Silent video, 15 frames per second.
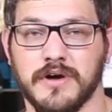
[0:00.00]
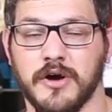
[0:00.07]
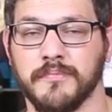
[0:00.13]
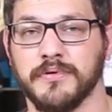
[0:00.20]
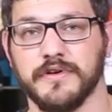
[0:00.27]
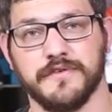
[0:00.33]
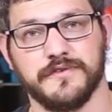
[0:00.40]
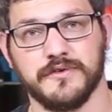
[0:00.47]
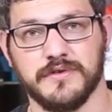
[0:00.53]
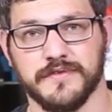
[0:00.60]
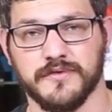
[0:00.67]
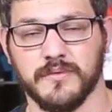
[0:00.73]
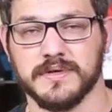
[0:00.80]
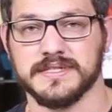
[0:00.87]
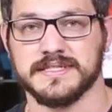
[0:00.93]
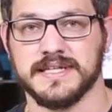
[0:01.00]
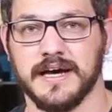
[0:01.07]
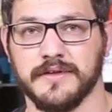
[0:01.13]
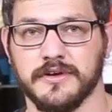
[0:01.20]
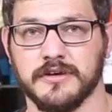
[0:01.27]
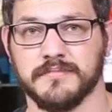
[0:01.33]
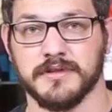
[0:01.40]
I'll put a few different ones
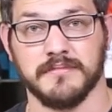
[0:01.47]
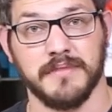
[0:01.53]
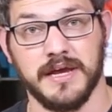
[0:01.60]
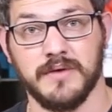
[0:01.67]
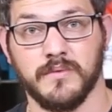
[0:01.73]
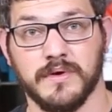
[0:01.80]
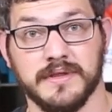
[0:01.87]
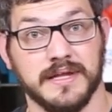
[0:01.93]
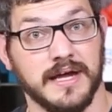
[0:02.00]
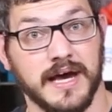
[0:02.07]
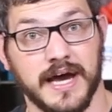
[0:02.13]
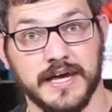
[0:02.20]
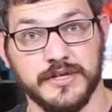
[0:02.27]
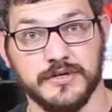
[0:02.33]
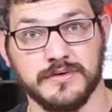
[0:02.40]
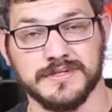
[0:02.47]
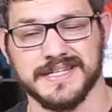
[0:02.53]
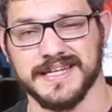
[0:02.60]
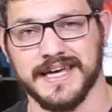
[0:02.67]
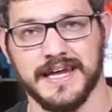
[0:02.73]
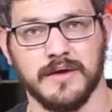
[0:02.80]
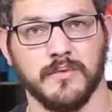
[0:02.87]
down there, but the main one that I use,
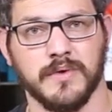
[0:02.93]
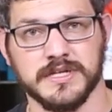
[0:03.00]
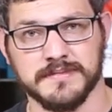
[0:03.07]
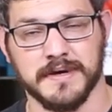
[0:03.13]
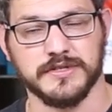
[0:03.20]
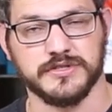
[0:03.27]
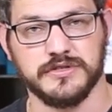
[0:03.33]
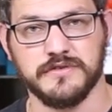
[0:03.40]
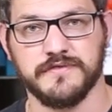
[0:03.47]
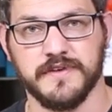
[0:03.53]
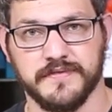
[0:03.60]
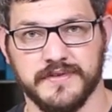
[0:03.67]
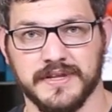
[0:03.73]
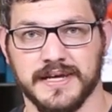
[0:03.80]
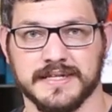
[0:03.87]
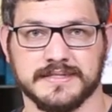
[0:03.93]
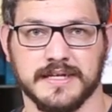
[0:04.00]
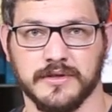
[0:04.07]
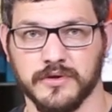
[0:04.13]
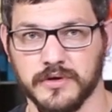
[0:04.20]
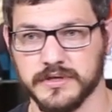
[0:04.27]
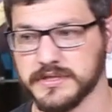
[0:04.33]
and again, it was about $250 last
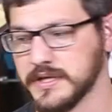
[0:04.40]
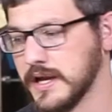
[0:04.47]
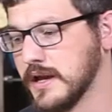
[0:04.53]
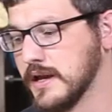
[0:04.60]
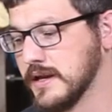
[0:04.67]
I looked,